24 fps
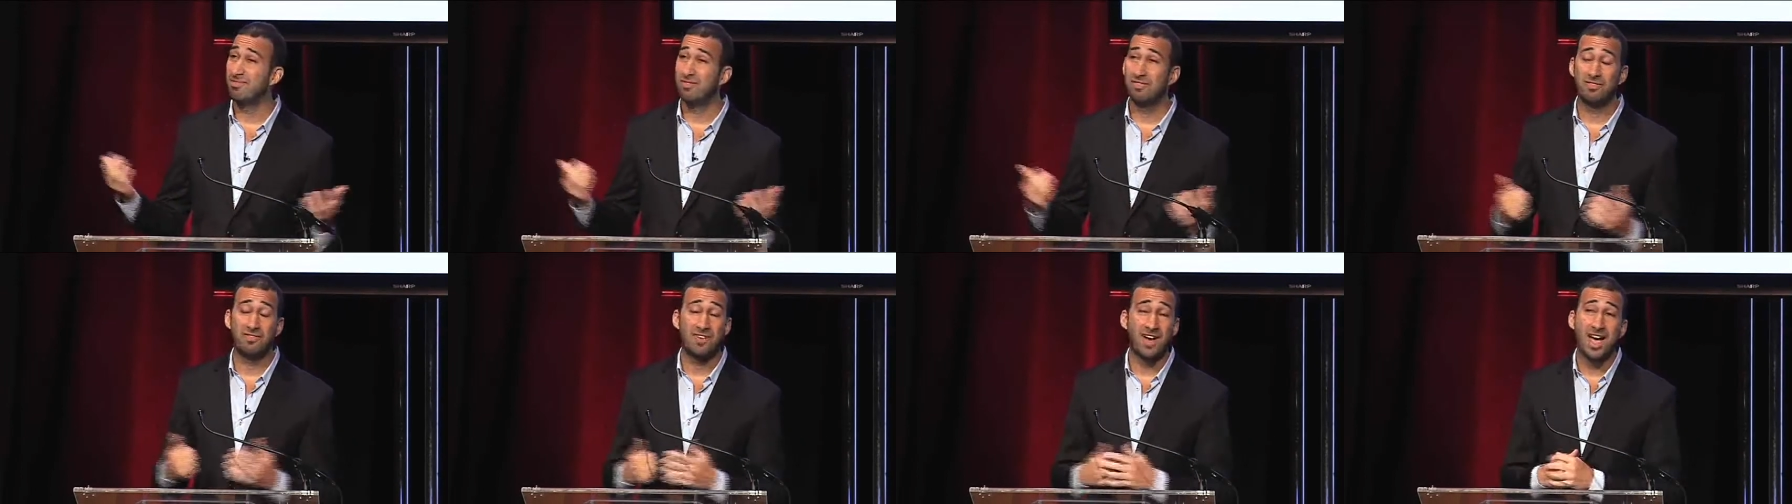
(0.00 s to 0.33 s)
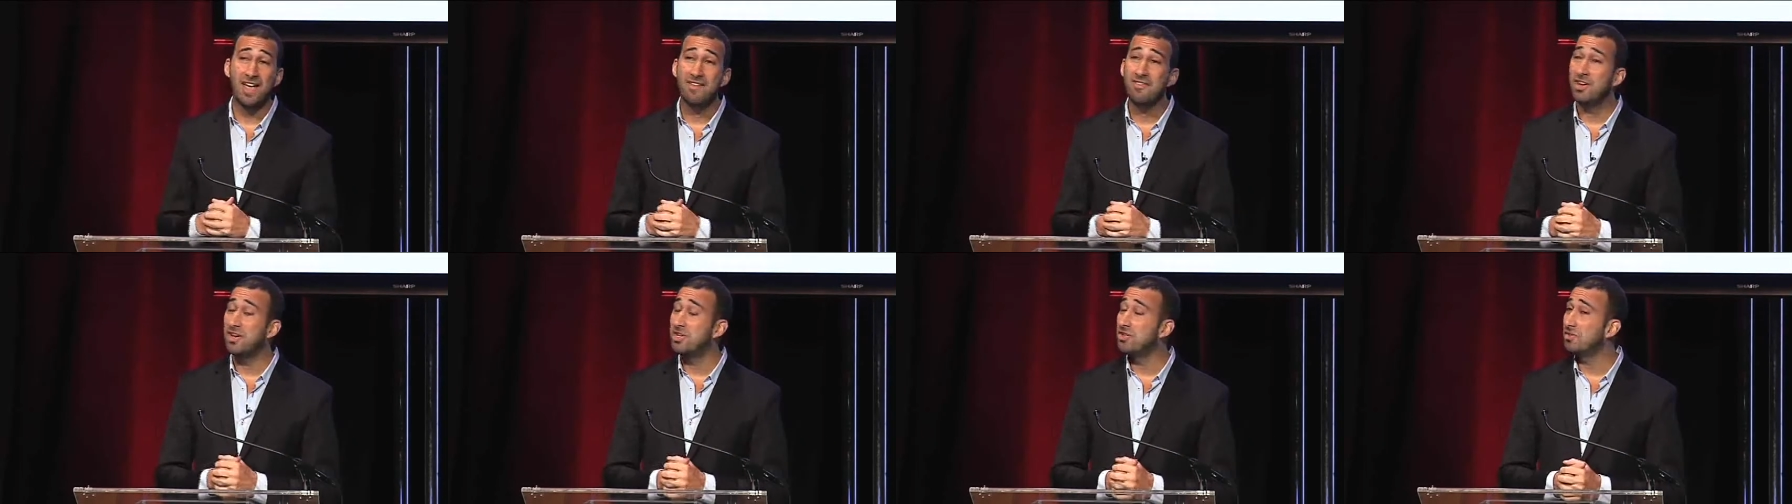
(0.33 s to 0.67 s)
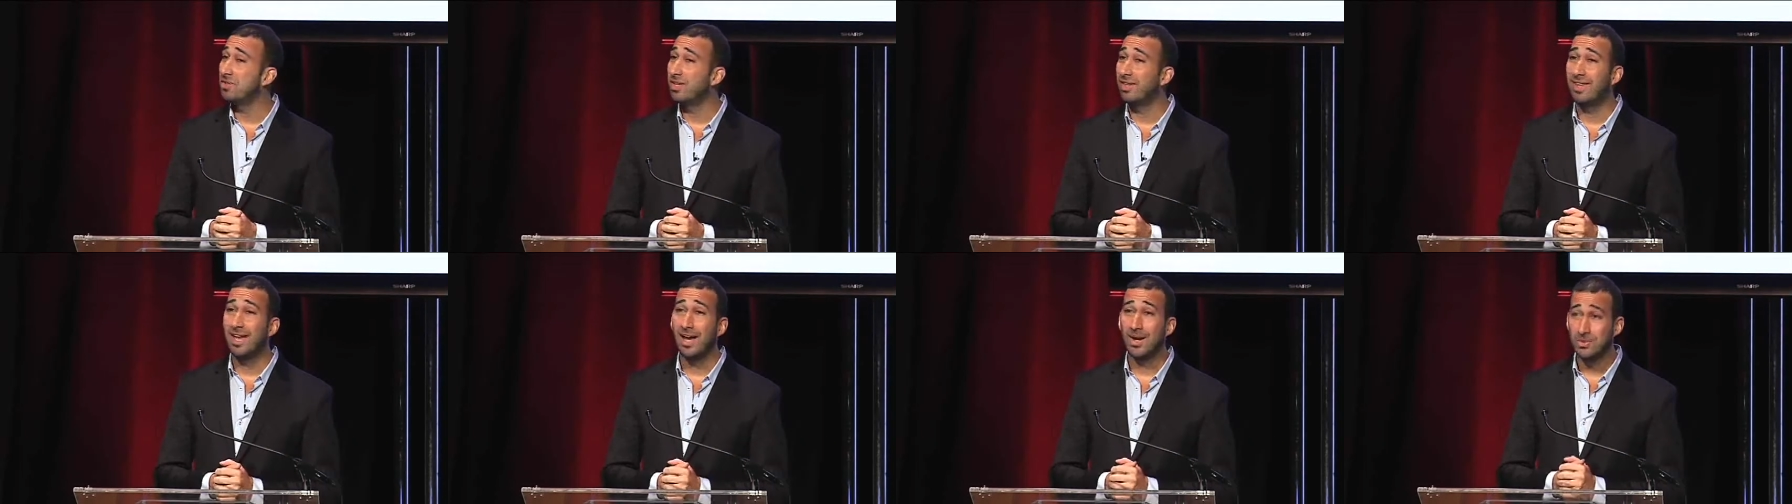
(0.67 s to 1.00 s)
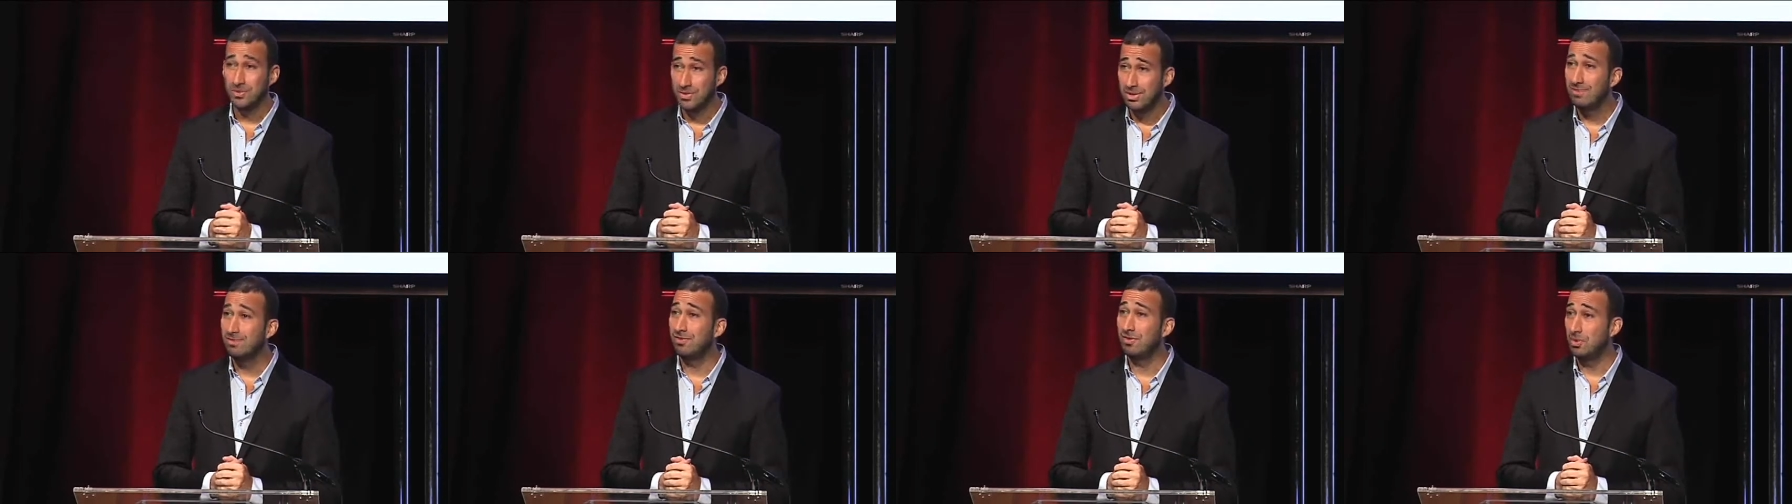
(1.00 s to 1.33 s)
five hundred
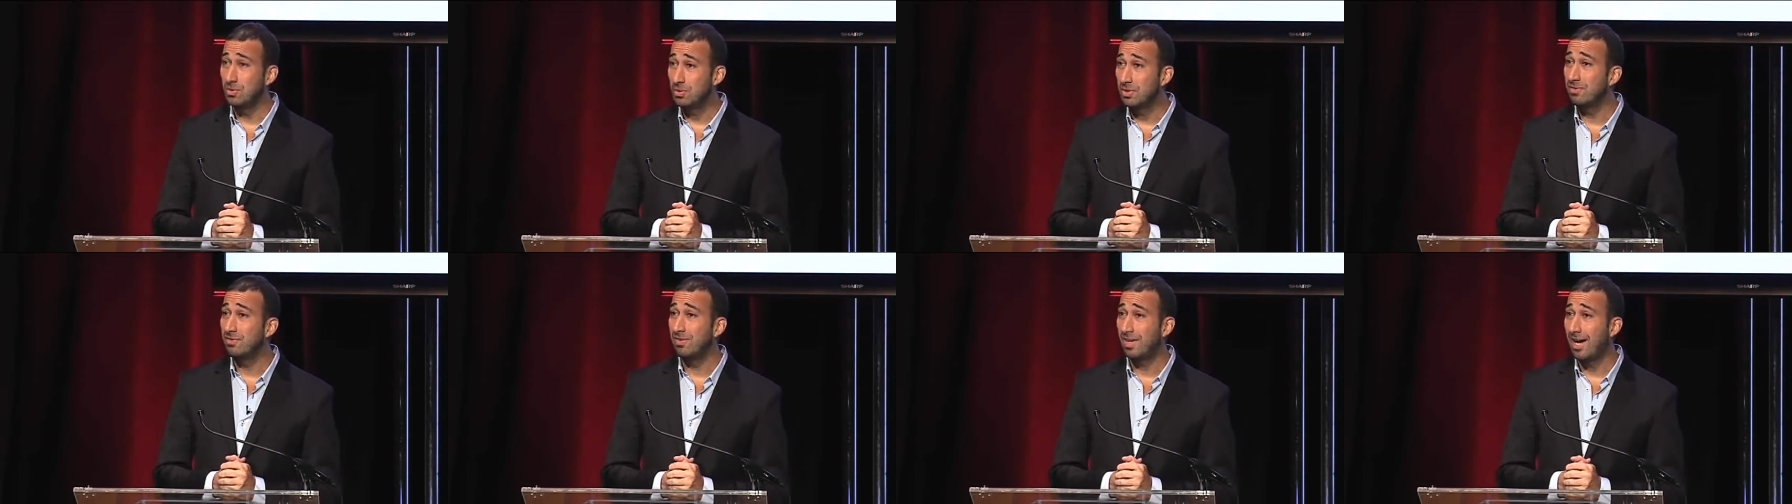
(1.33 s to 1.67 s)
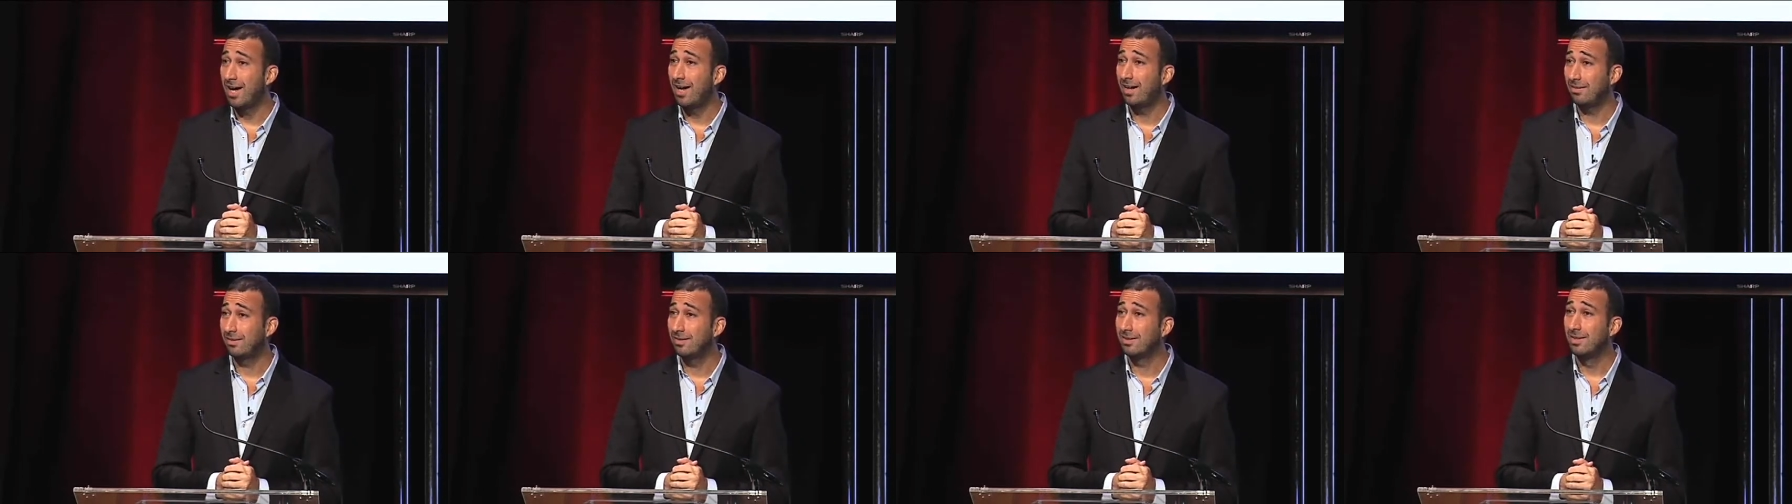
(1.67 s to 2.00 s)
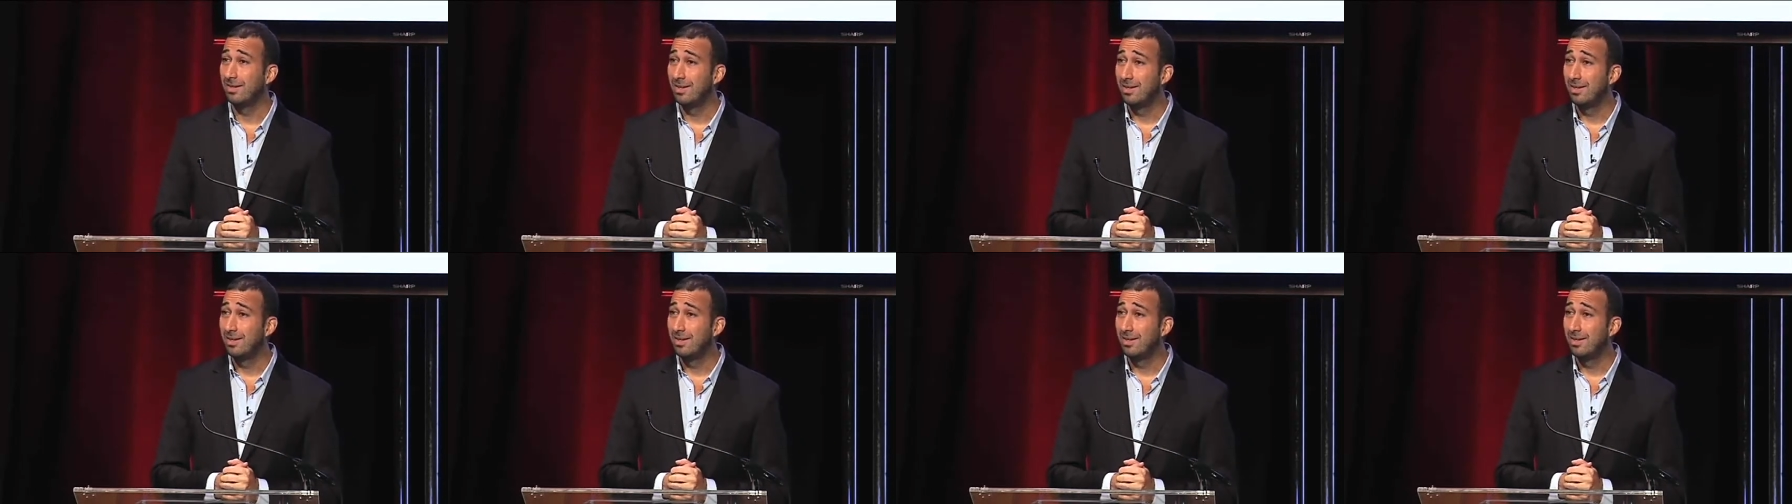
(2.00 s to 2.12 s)
thousand views of that.